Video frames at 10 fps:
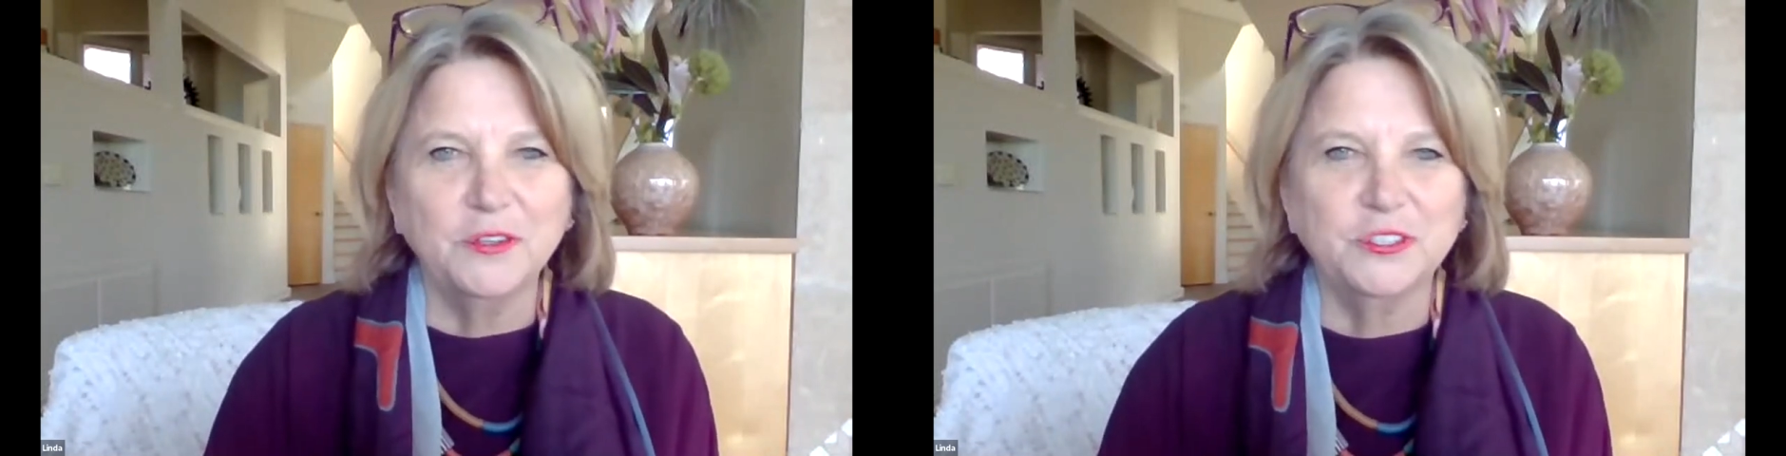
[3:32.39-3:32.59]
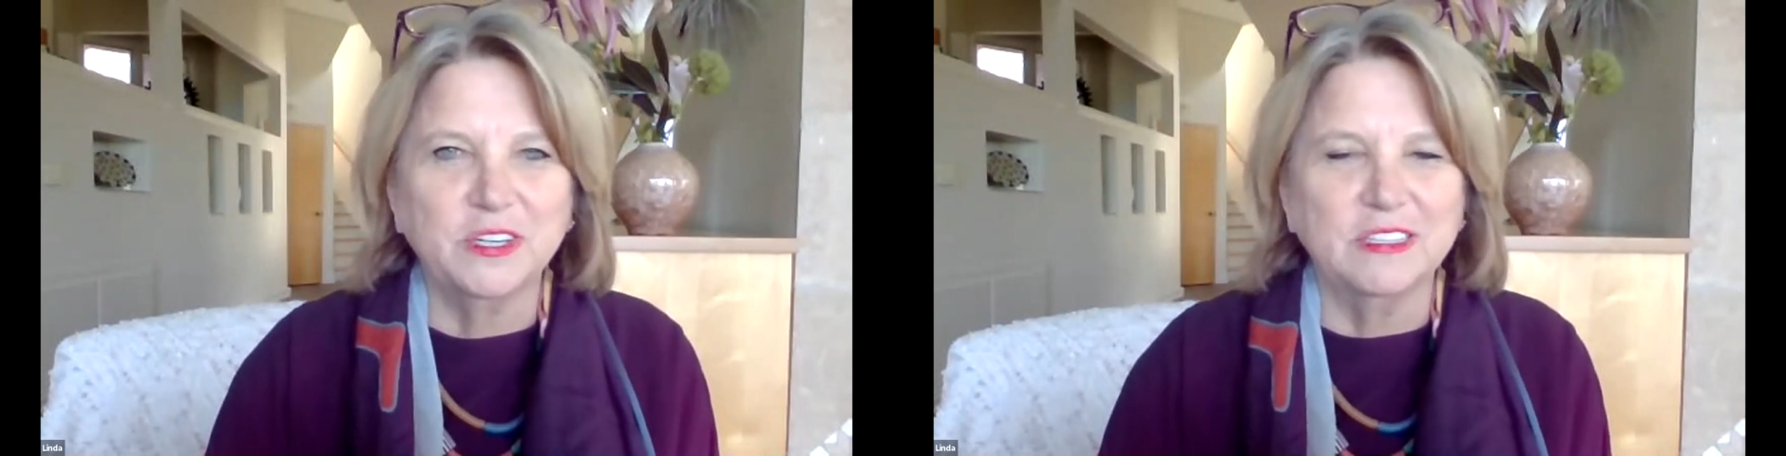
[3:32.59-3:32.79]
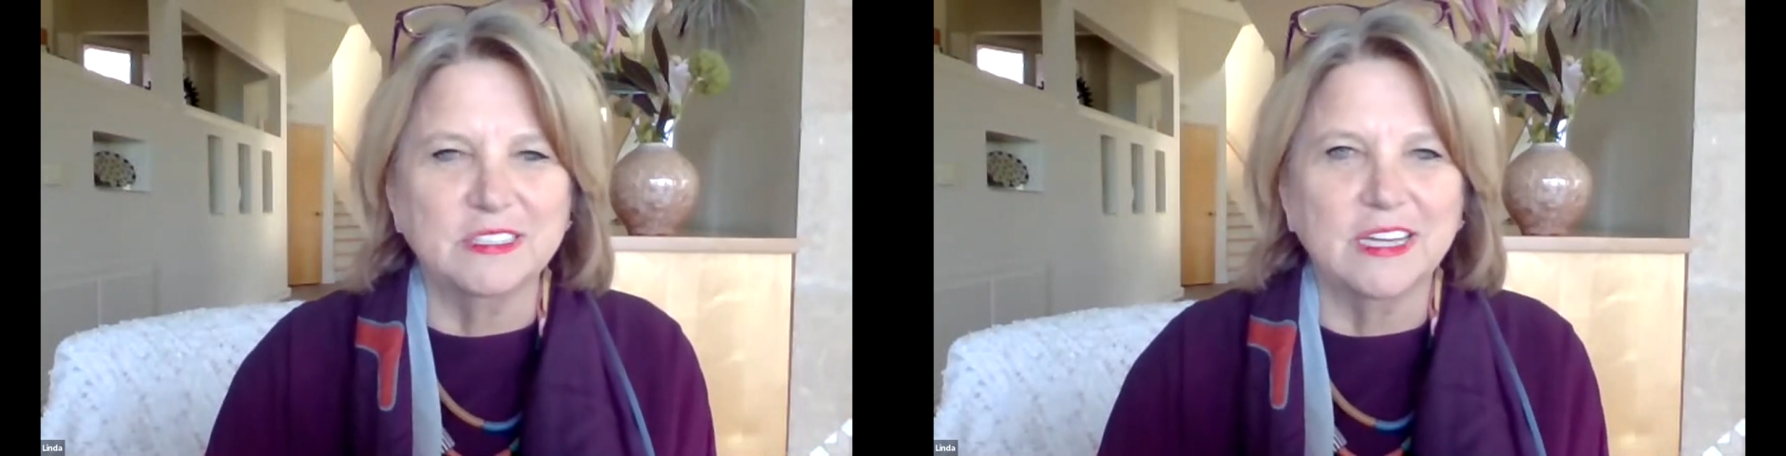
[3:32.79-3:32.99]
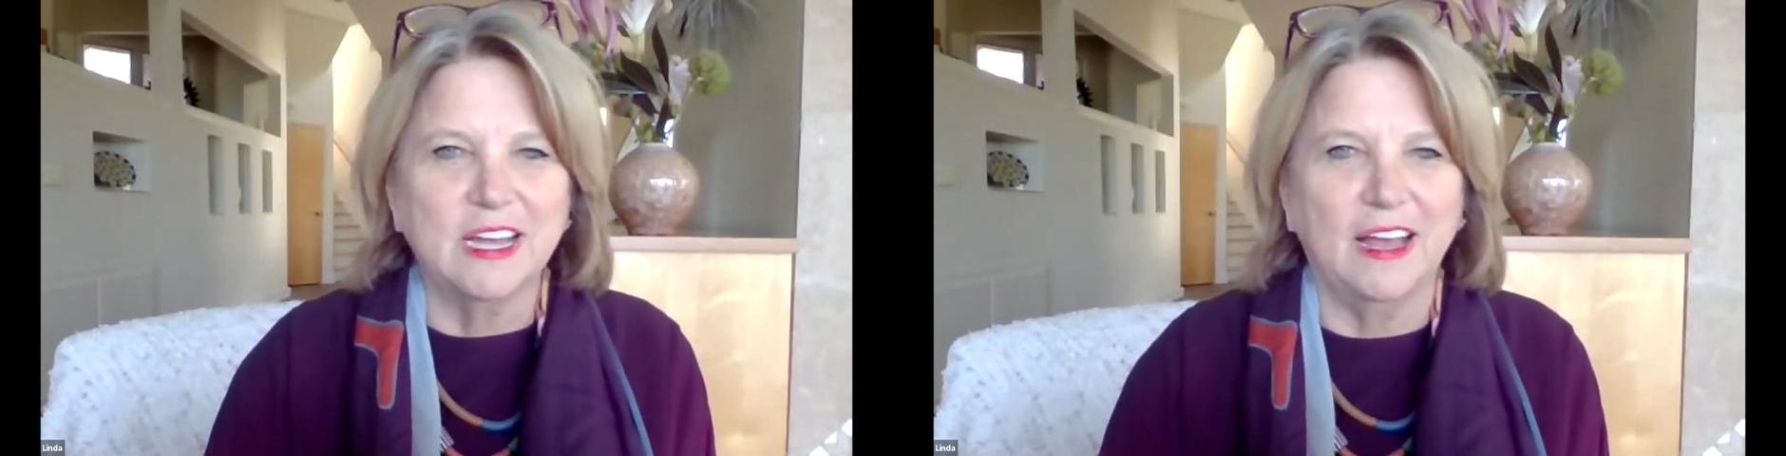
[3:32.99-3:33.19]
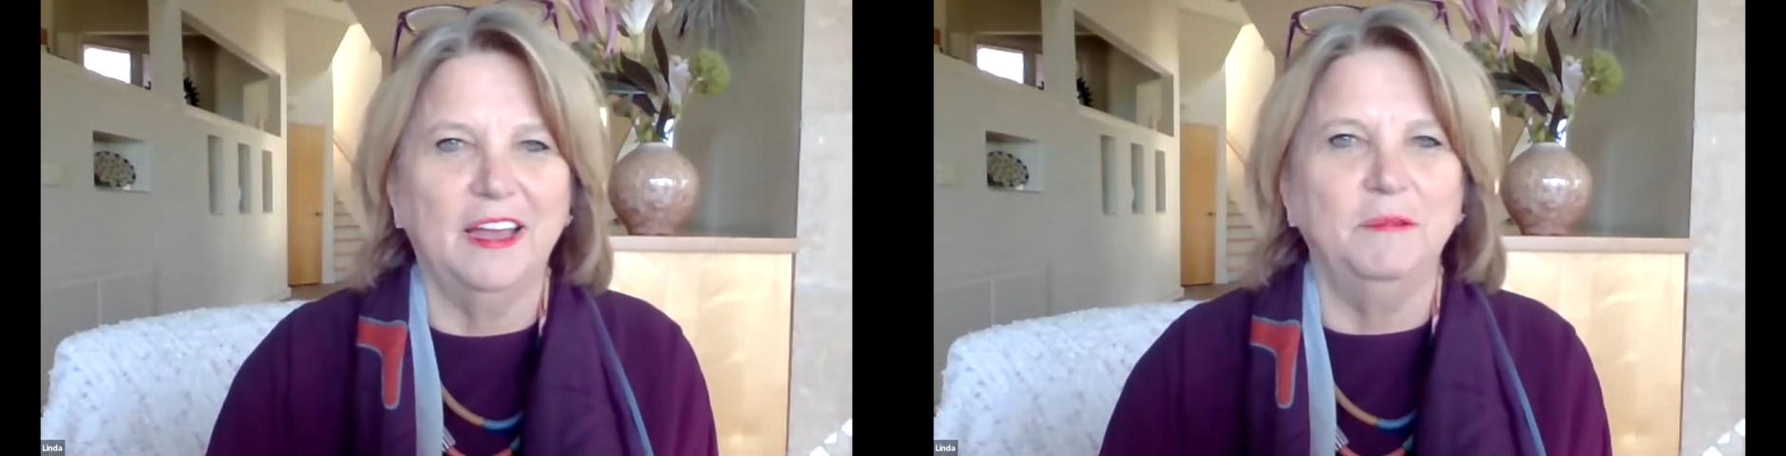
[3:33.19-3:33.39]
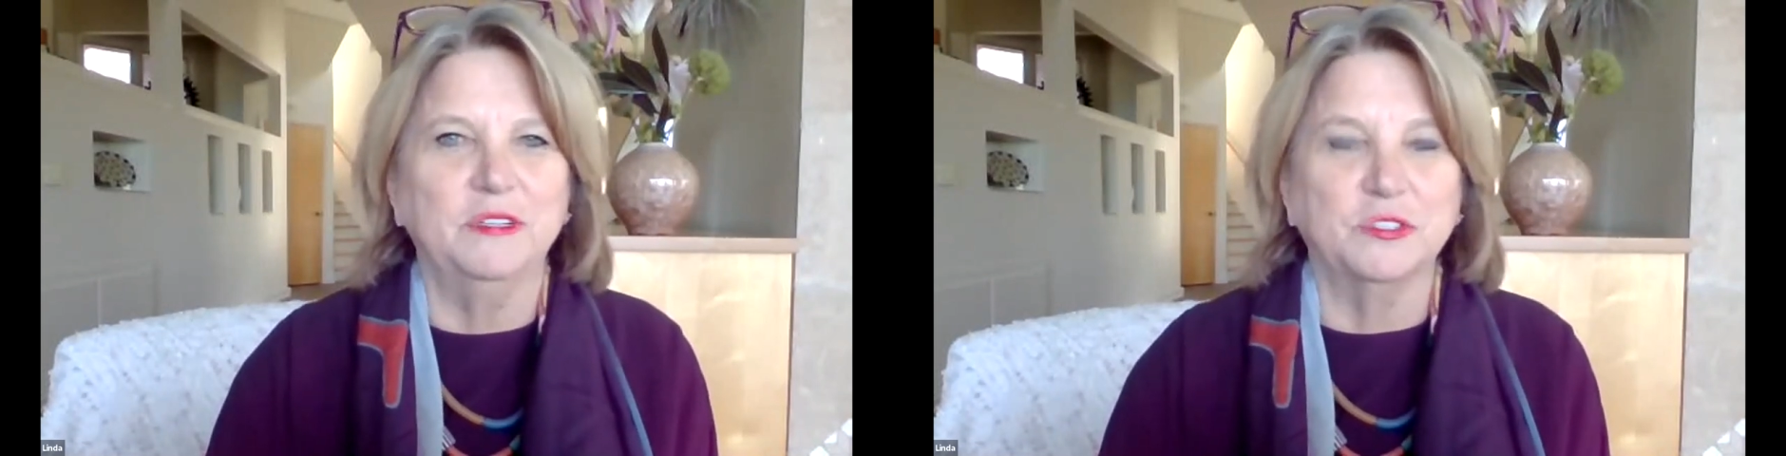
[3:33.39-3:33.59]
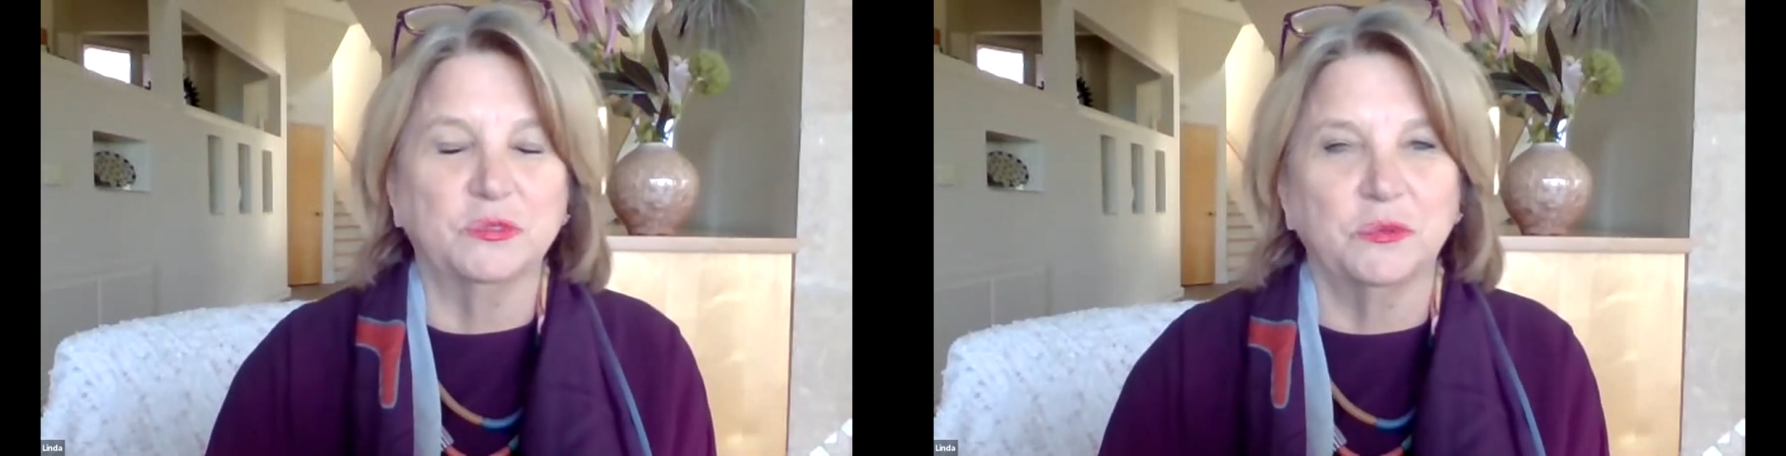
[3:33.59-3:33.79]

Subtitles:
during this time is